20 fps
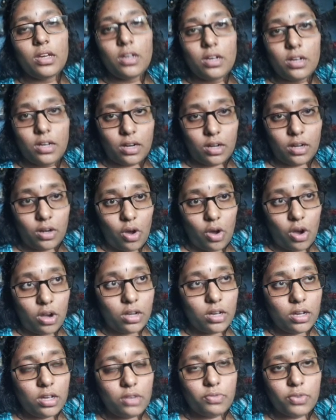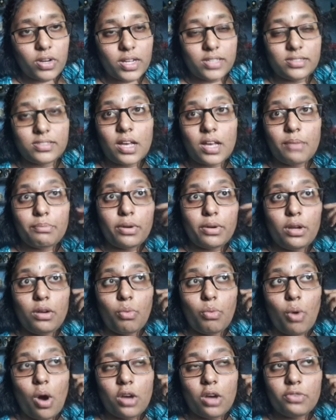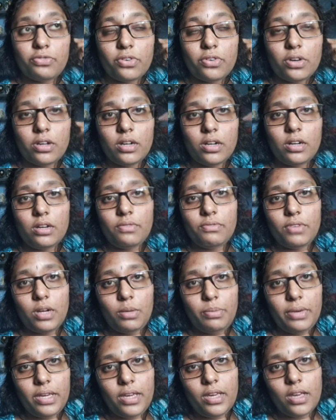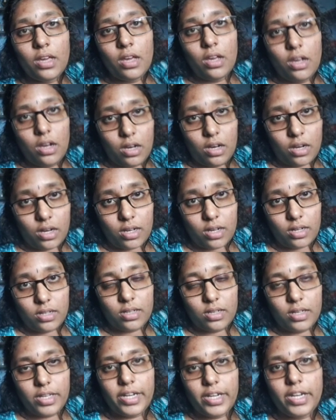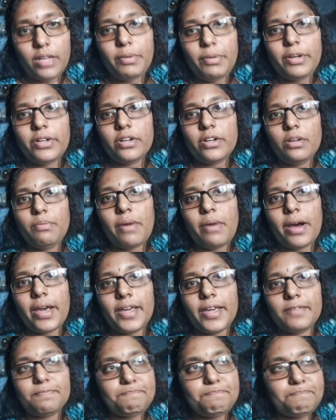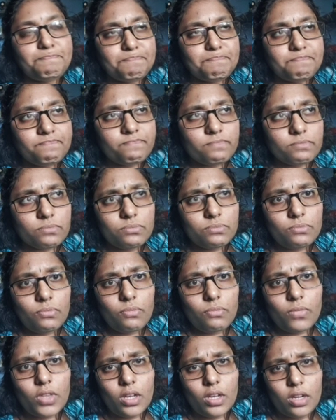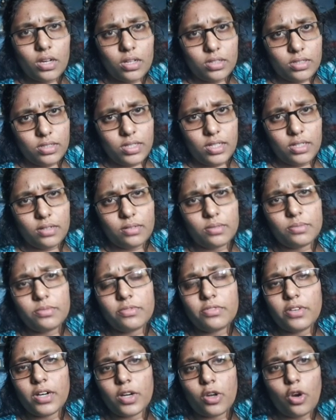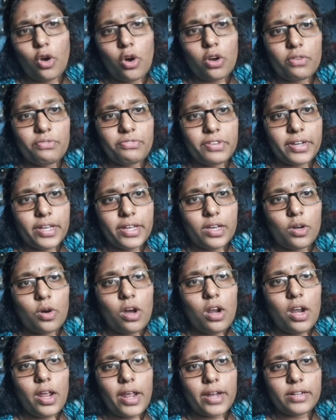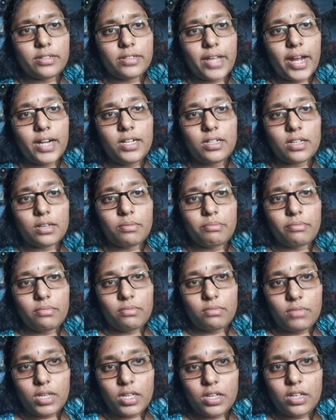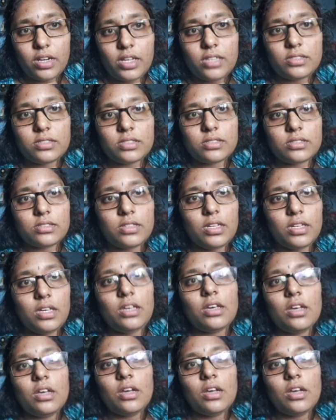longer. For example, warfarin will be inhibited by the chloramphenicol, and that increases the